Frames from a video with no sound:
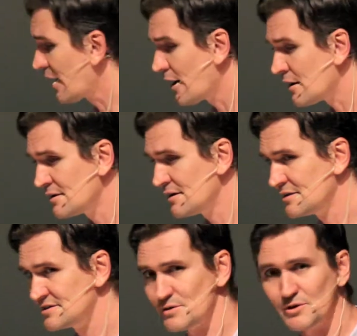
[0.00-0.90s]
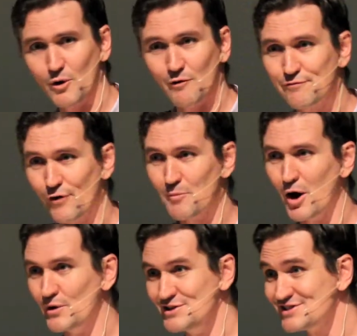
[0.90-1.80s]
Uh, does anyone know what
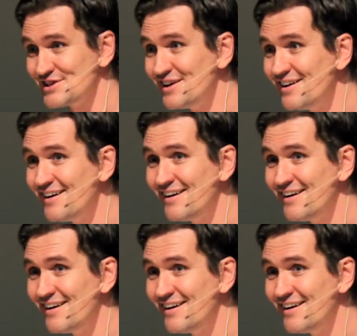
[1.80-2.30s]
FOMO is?